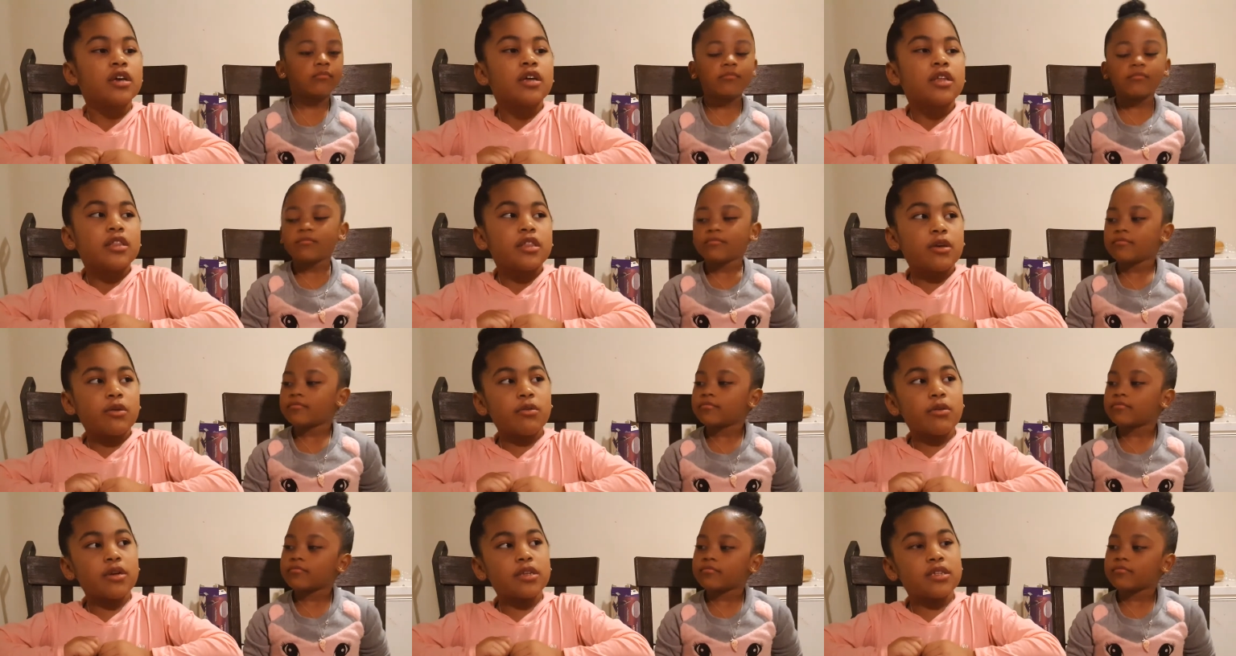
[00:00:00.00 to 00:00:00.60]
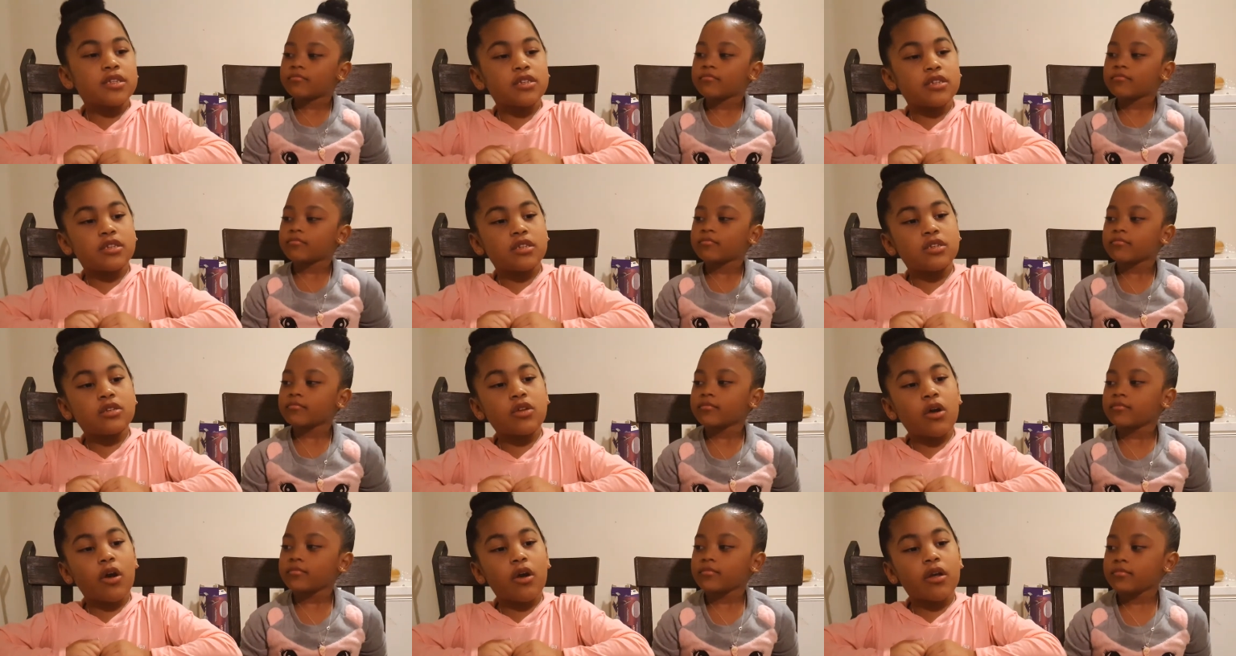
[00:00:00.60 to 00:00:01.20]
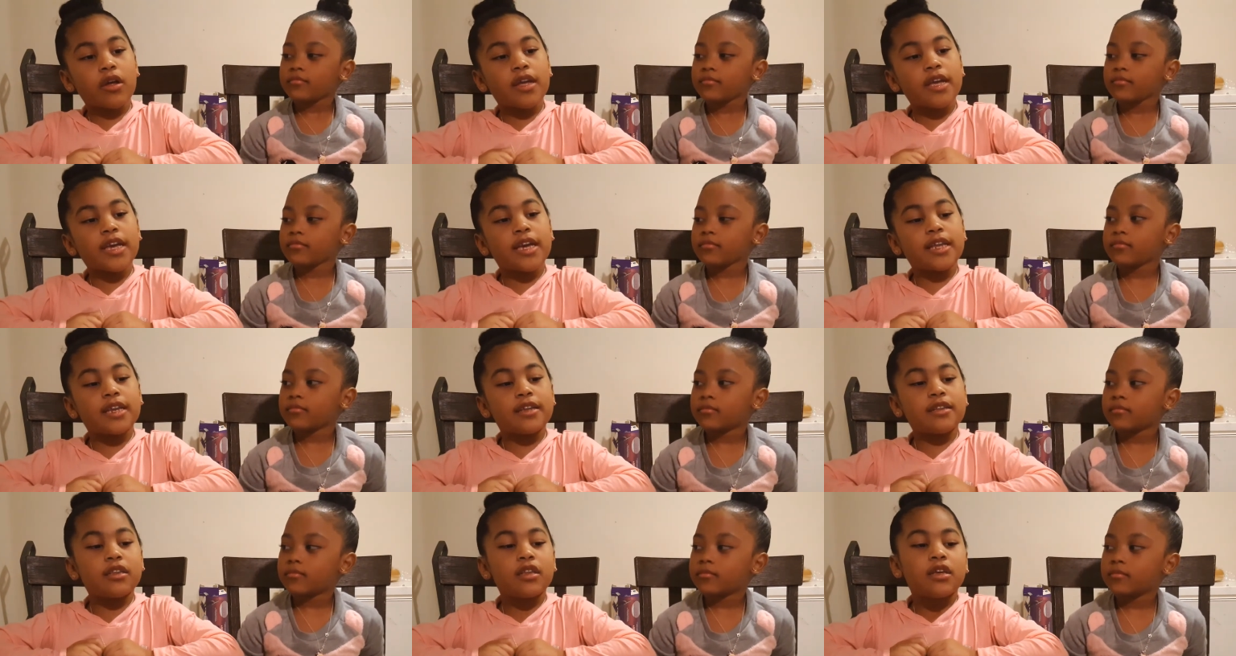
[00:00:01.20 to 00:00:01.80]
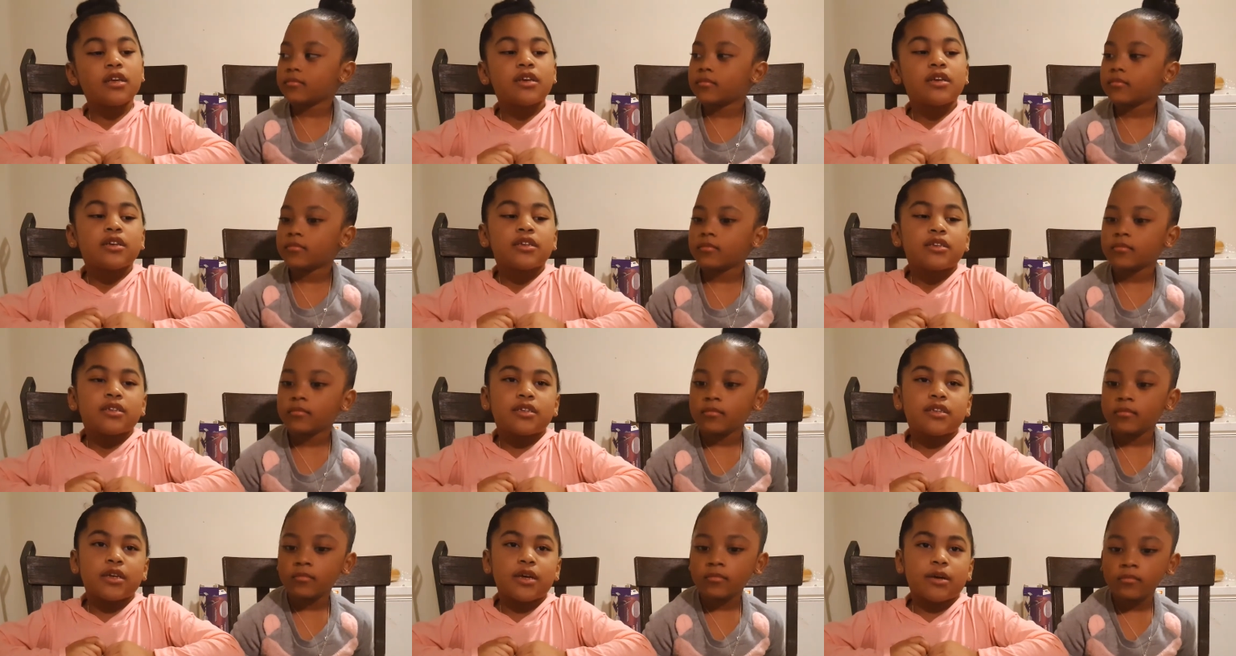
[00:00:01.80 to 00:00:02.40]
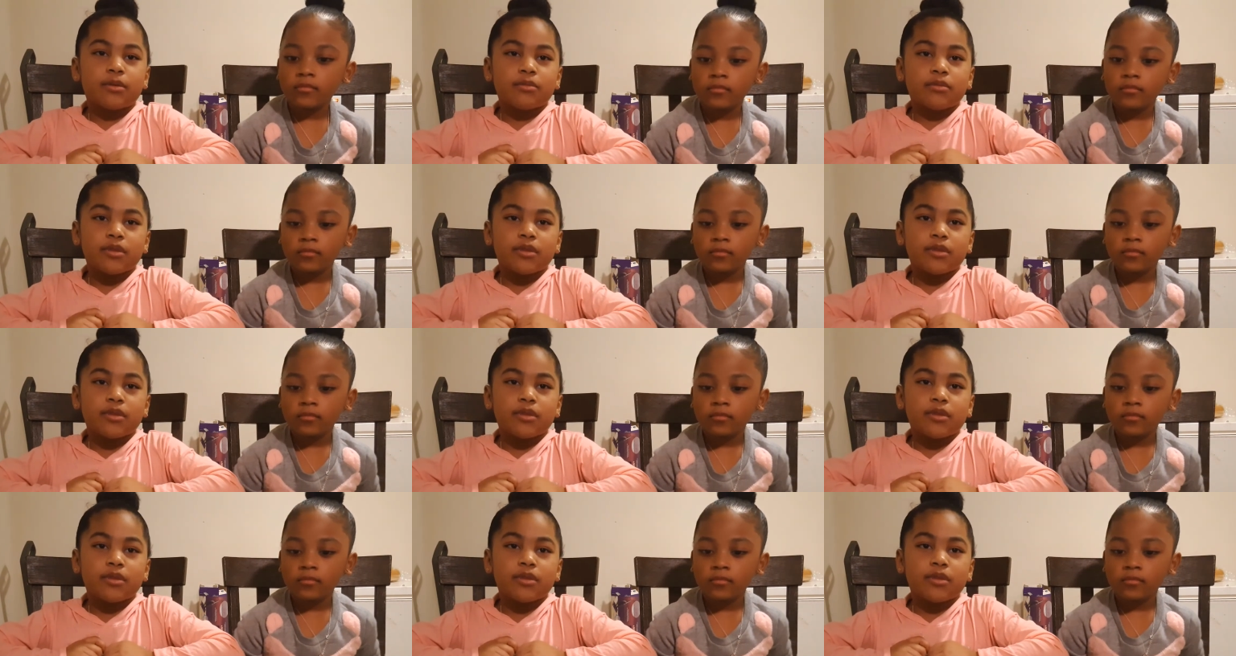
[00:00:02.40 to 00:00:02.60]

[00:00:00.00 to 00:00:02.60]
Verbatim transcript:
Speaker 1: Then we just start eating some